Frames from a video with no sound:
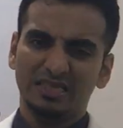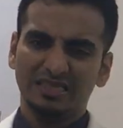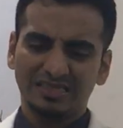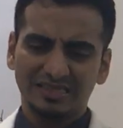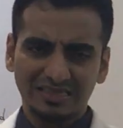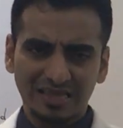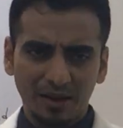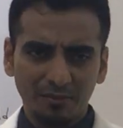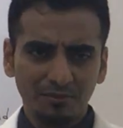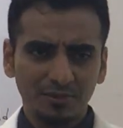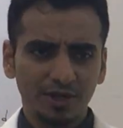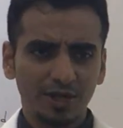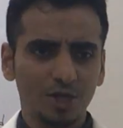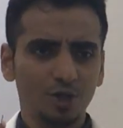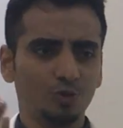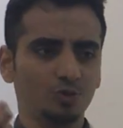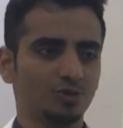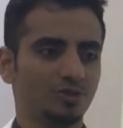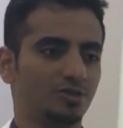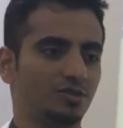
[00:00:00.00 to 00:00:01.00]
Some
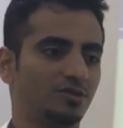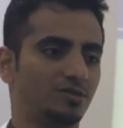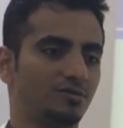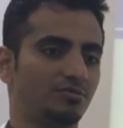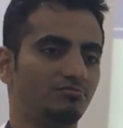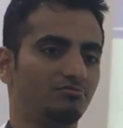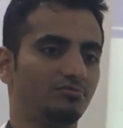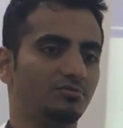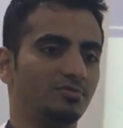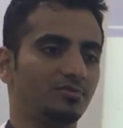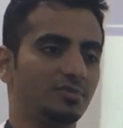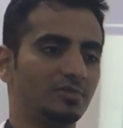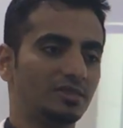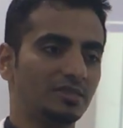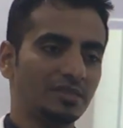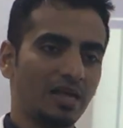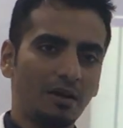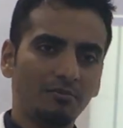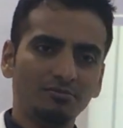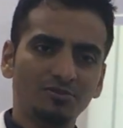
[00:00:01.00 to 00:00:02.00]
news,
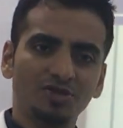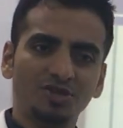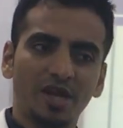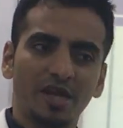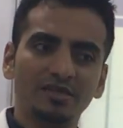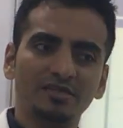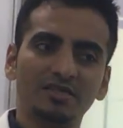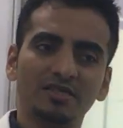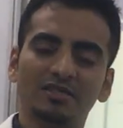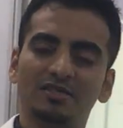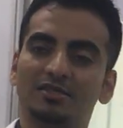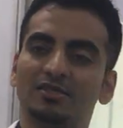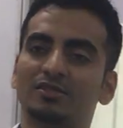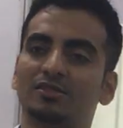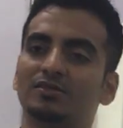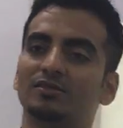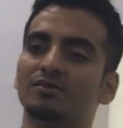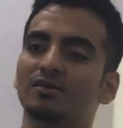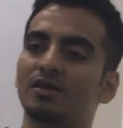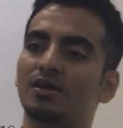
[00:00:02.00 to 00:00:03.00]
some
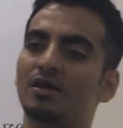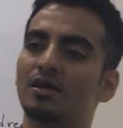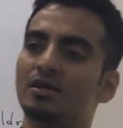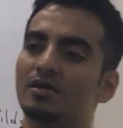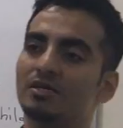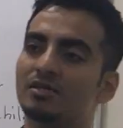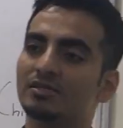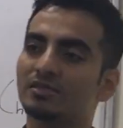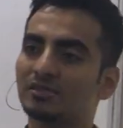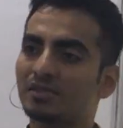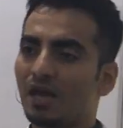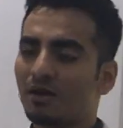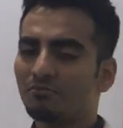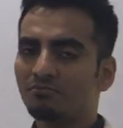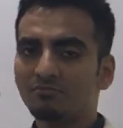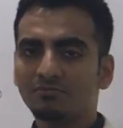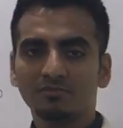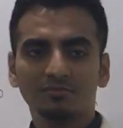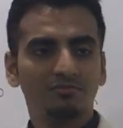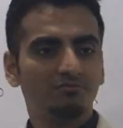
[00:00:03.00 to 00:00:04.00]
changes,
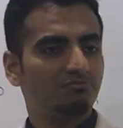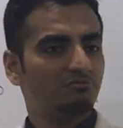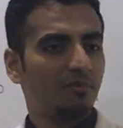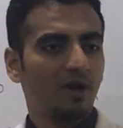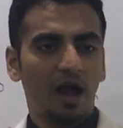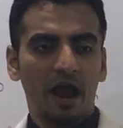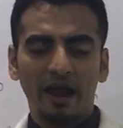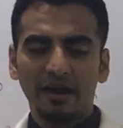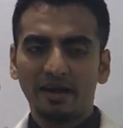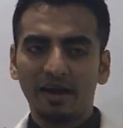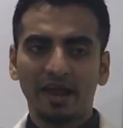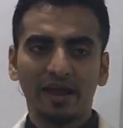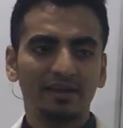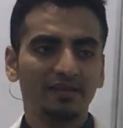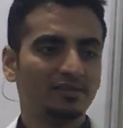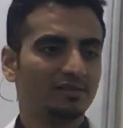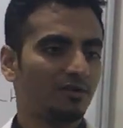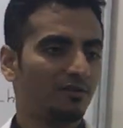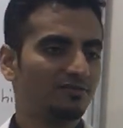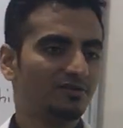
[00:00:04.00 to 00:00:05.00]
some
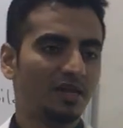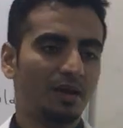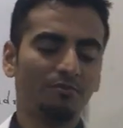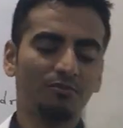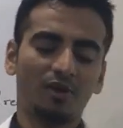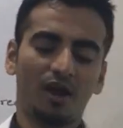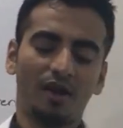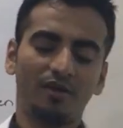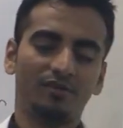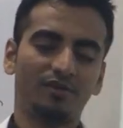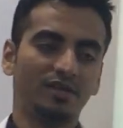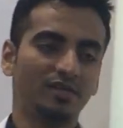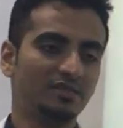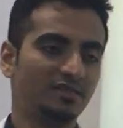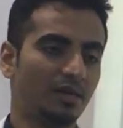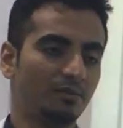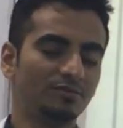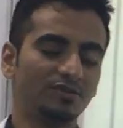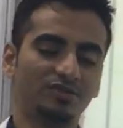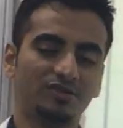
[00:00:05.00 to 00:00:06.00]
highlights of some country,
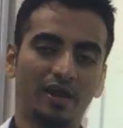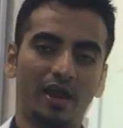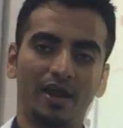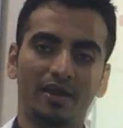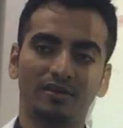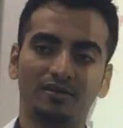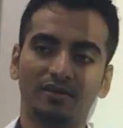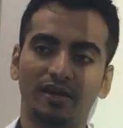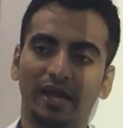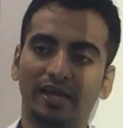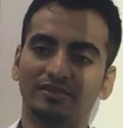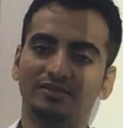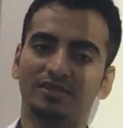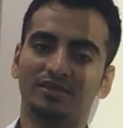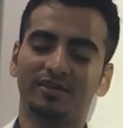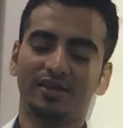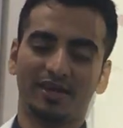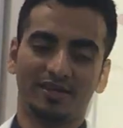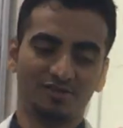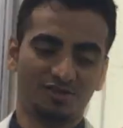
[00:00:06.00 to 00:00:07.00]
some state,
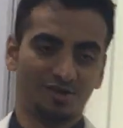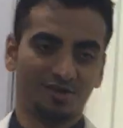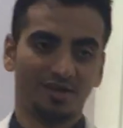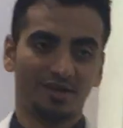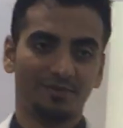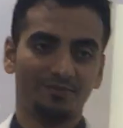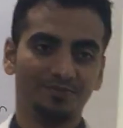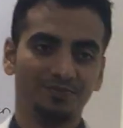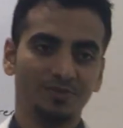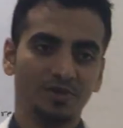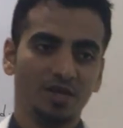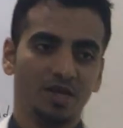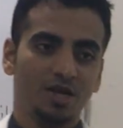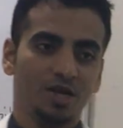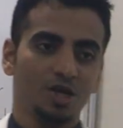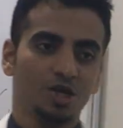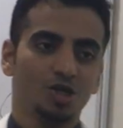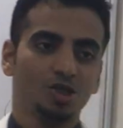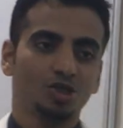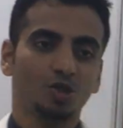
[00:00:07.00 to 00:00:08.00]
etc., etc.
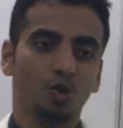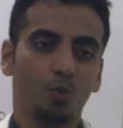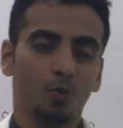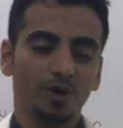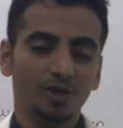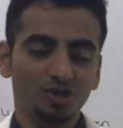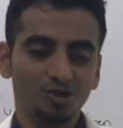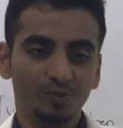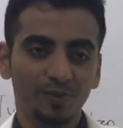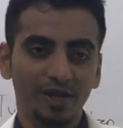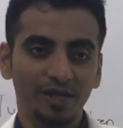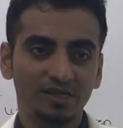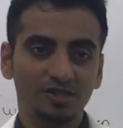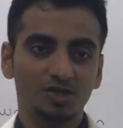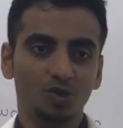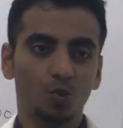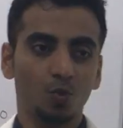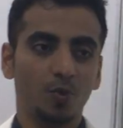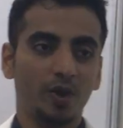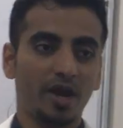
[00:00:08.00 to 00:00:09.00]
So which
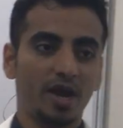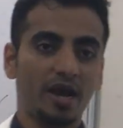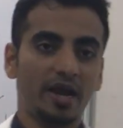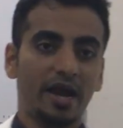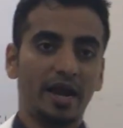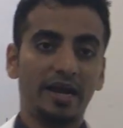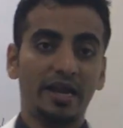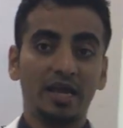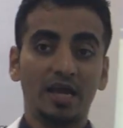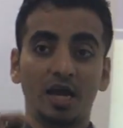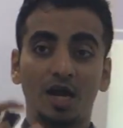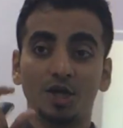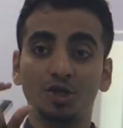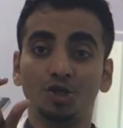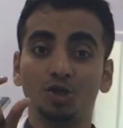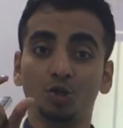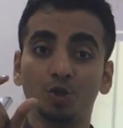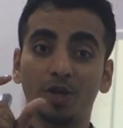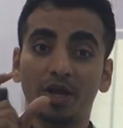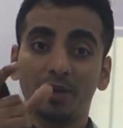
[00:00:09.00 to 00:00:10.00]
means we are getting a
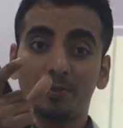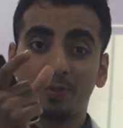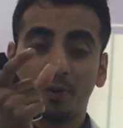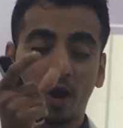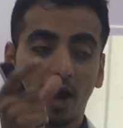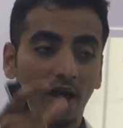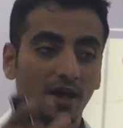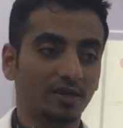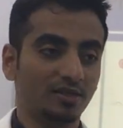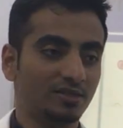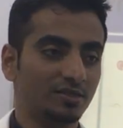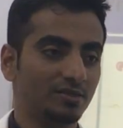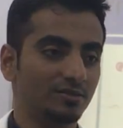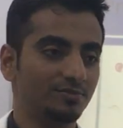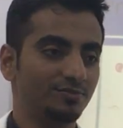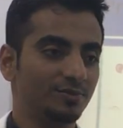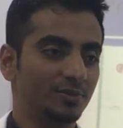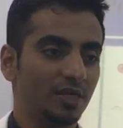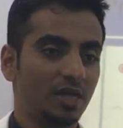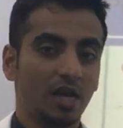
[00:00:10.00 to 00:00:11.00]
unique product,
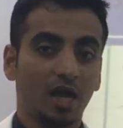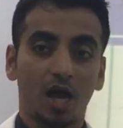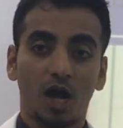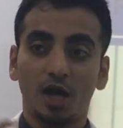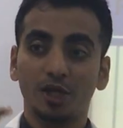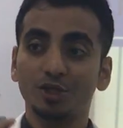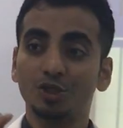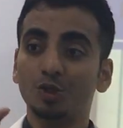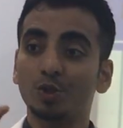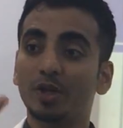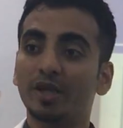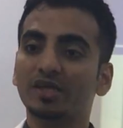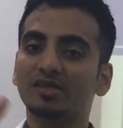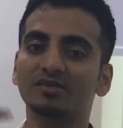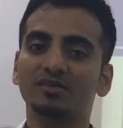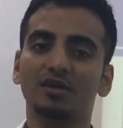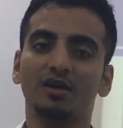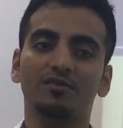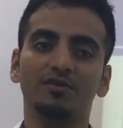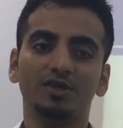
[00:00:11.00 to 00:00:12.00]
a unique
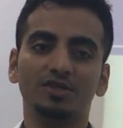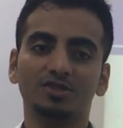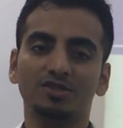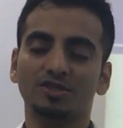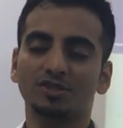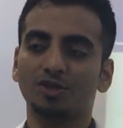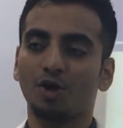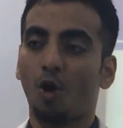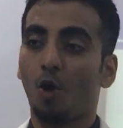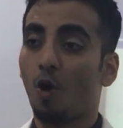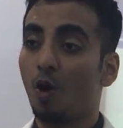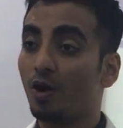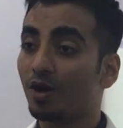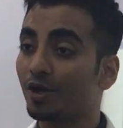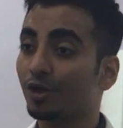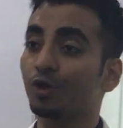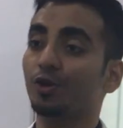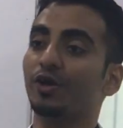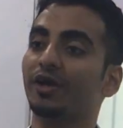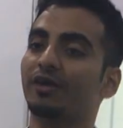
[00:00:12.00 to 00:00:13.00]
service or
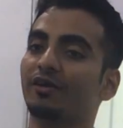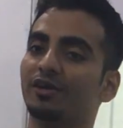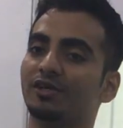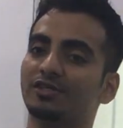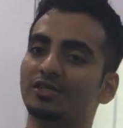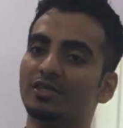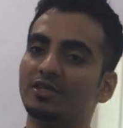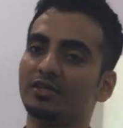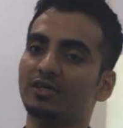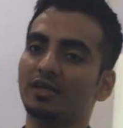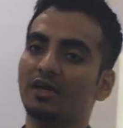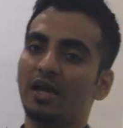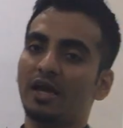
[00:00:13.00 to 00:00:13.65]
a unique result,